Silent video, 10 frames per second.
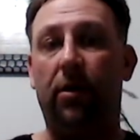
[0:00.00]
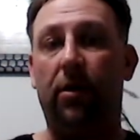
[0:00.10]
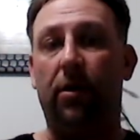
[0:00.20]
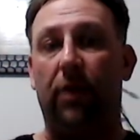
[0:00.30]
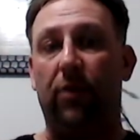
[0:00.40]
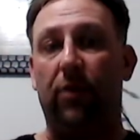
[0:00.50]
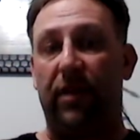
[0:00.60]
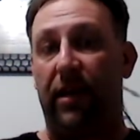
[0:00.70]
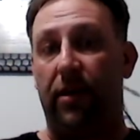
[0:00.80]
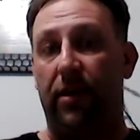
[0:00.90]
it would
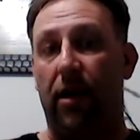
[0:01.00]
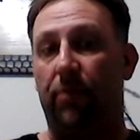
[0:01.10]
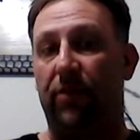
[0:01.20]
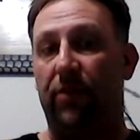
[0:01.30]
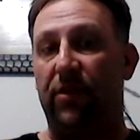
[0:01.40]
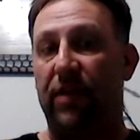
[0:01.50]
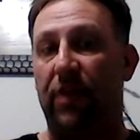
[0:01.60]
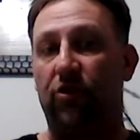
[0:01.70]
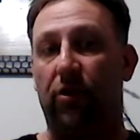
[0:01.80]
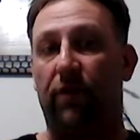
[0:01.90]
heat up. But the
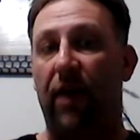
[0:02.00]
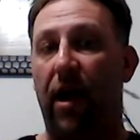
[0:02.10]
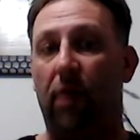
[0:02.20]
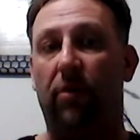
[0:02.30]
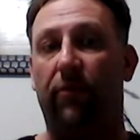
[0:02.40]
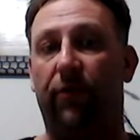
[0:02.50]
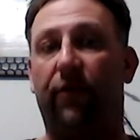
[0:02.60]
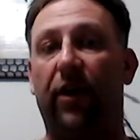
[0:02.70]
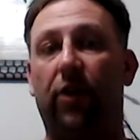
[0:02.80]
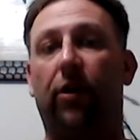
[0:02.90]
nature of how I'm
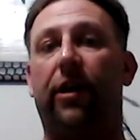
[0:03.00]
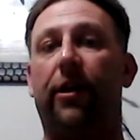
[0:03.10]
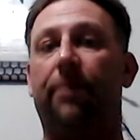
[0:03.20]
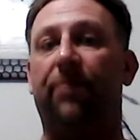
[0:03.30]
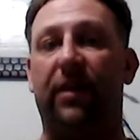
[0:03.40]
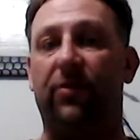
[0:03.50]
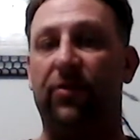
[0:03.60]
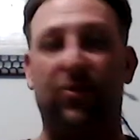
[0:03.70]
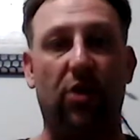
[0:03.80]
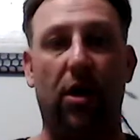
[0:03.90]
firing it, it
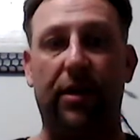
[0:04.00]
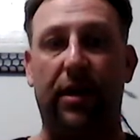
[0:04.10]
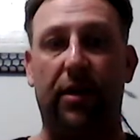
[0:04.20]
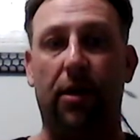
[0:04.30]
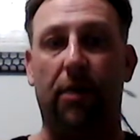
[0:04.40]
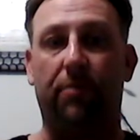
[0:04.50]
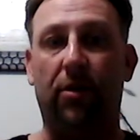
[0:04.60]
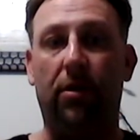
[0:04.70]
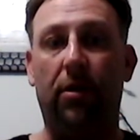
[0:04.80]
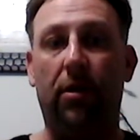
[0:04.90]
does not heat up.
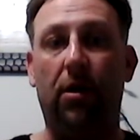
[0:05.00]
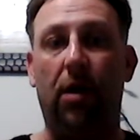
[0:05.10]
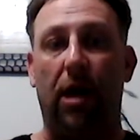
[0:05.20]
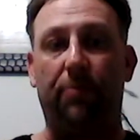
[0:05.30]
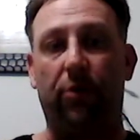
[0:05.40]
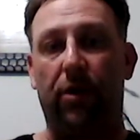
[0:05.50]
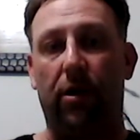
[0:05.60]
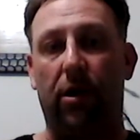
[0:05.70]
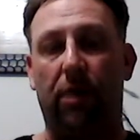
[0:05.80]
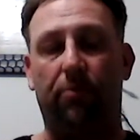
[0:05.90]
I put
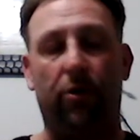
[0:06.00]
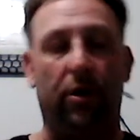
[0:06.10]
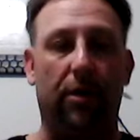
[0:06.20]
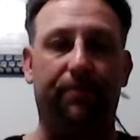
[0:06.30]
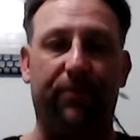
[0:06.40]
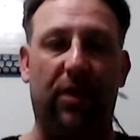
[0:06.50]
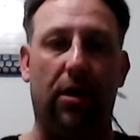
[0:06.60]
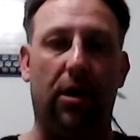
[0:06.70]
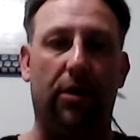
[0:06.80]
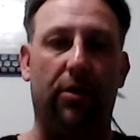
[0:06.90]
a
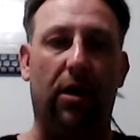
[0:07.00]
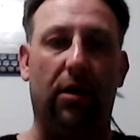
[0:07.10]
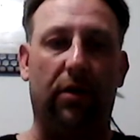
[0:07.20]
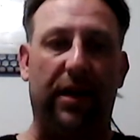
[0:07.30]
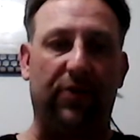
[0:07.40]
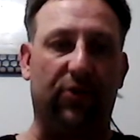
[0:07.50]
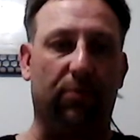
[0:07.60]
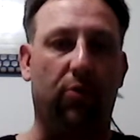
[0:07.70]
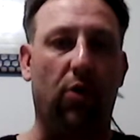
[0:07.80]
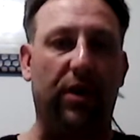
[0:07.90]
laser
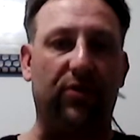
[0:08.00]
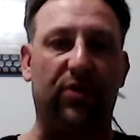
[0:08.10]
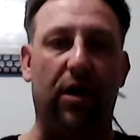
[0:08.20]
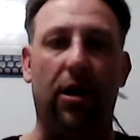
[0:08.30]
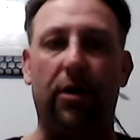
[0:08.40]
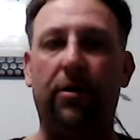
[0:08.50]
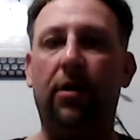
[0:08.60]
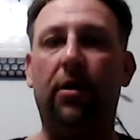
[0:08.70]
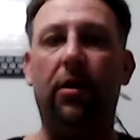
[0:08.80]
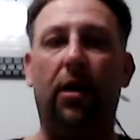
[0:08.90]
point
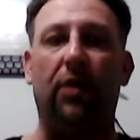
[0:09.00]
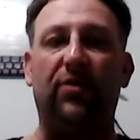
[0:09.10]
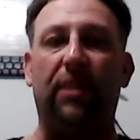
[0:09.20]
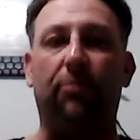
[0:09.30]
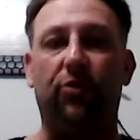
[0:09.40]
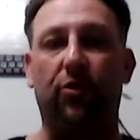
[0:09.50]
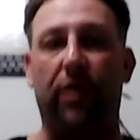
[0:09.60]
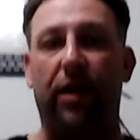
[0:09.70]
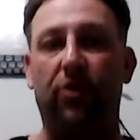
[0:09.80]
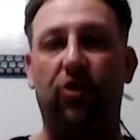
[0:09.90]
temperature
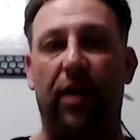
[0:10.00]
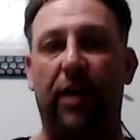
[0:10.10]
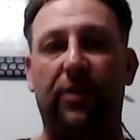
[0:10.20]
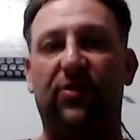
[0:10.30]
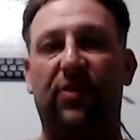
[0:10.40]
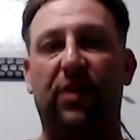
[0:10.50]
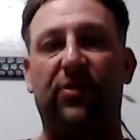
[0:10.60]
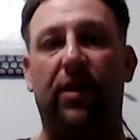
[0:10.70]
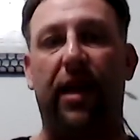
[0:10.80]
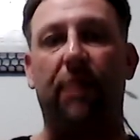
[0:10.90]
gauge, and it stays
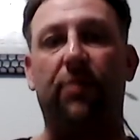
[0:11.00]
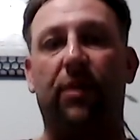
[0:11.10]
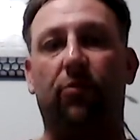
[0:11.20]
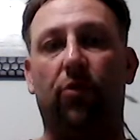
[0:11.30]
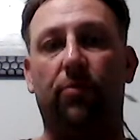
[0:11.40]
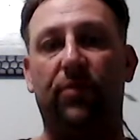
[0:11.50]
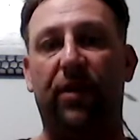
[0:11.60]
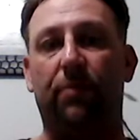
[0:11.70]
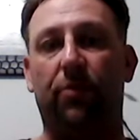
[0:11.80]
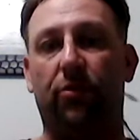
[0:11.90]
at ambient room
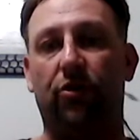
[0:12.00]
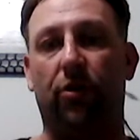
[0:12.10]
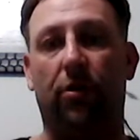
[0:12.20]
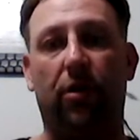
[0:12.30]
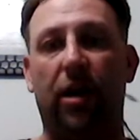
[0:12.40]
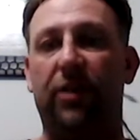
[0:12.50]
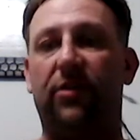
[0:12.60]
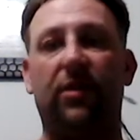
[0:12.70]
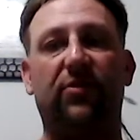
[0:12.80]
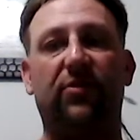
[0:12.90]
temperature. It
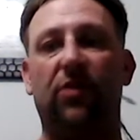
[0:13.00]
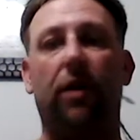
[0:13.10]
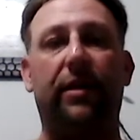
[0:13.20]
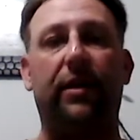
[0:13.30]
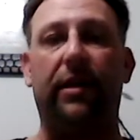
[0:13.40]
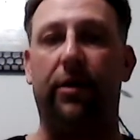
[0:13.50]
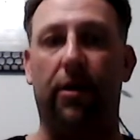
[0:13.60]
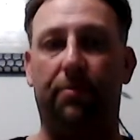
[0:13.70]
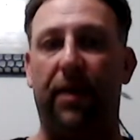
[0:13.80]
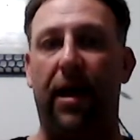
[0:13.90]
does not heat
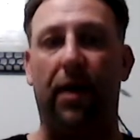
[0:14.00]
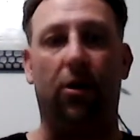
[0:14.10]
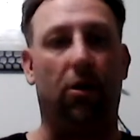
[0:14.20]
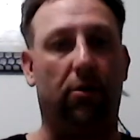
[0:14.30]
up at all.